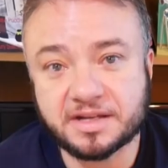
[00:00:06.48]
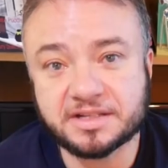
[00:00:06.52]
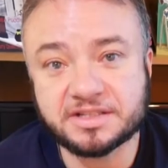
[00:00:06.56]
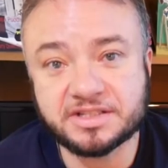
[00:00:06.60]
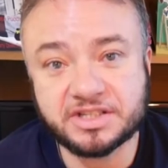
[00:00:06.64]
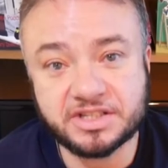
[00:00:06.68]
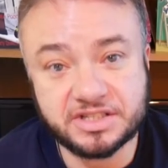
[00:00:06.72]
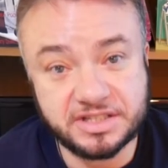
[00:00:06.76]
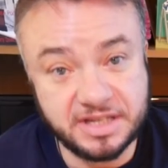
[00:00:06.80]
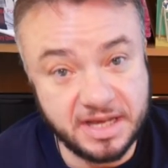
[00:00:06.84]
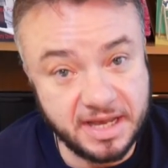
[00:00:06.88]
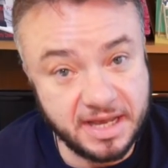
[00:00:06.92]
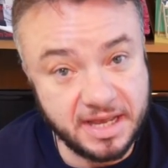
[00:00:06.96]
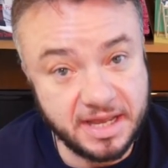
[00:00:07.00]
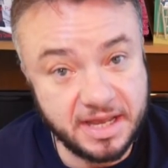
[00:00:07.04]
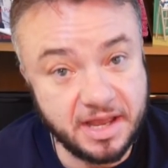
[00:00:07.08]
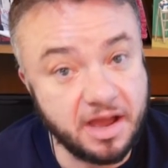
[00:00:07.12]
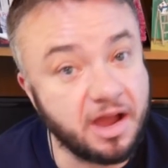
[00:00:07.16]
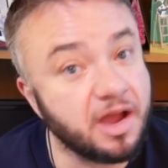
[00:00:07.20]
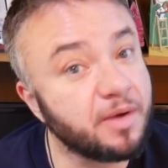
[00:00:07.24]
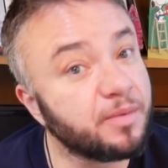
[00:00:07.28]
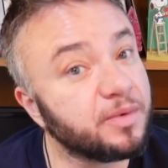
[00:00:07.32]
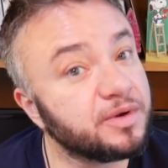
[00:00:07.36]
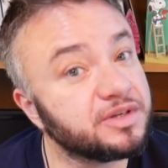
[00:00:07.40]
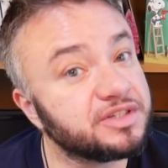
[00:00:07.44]
Today
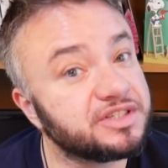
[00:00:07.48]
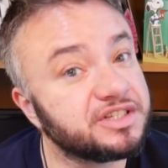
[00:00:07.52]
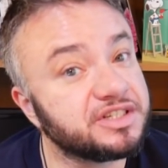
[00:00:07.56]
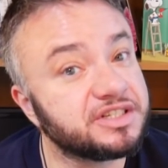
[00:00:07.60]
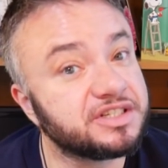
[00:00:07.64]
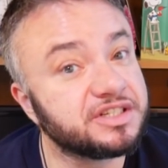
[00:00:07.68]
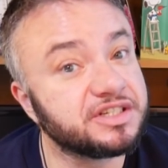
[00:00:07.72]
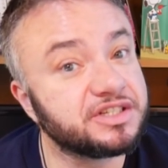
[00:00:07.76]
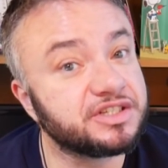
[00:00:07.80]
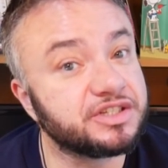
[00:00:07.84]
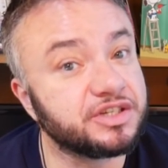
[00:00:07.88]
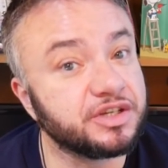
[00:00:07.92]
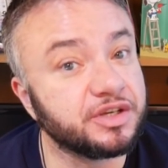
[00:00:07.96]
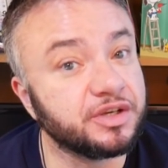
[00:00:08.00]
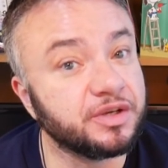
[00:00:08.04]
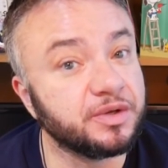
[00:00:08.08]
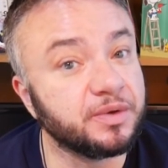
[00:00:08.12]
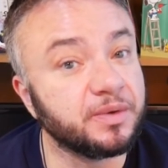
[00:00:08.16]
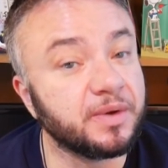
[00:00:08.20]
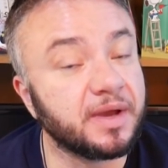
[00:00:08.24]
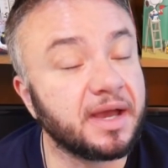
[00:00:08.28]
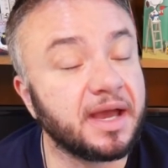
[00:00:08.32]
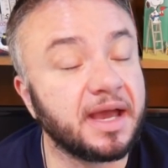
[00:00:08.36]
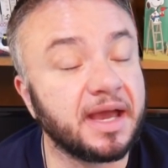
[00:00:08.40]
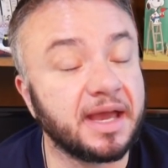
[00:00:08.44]
I wanted to
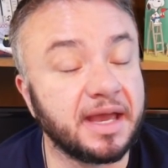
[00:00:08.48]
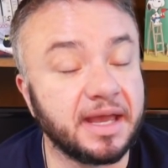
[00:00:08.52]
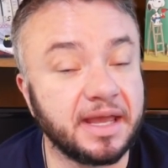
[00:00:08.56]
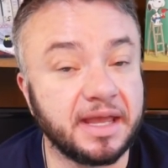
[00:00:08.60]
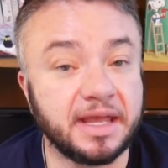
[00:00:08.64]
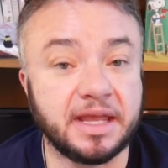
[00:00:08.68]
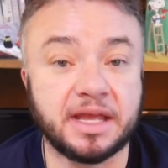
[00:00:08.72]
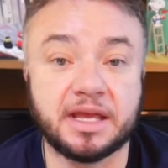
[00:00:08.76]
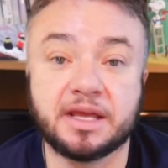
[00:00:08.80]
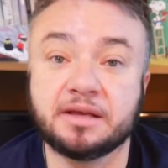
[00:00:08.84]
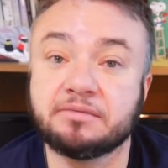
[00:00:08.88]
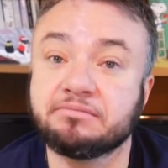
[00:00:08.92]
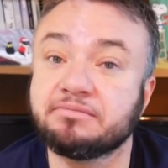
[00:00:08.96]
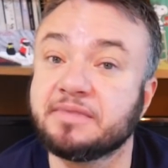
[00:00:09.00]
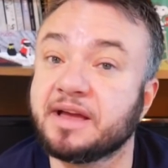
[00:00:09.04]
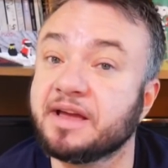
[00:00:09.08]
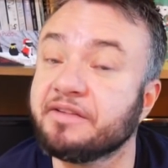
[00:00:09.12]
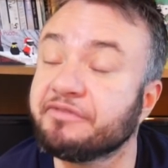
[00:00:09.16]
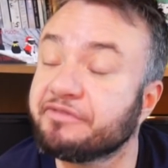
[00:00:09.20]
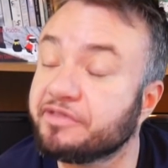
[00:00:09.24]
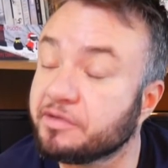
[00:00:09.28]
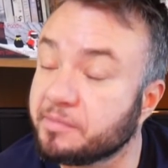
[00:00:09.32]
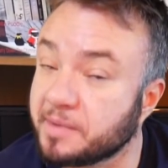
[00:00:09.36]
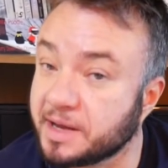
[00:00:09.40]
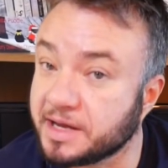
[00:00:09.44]
do a
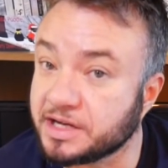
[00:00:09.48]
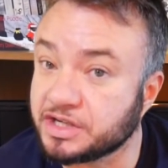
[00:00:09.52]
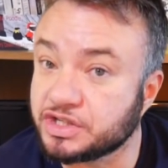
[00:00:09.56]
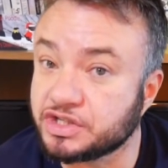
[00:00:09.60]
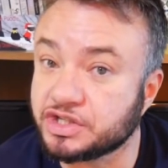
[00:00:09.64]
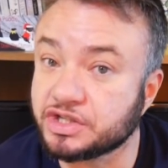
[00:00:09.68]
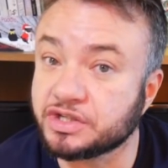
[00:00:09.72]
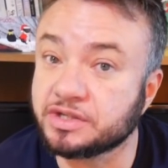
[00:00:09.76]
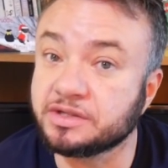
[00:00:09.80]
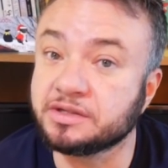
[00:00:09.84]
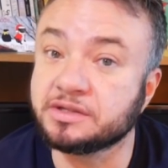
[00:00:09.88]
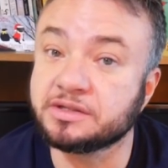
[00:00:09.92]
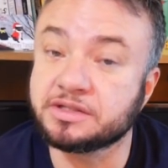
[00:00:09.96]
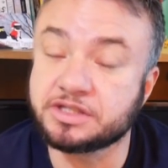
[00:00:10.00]
information,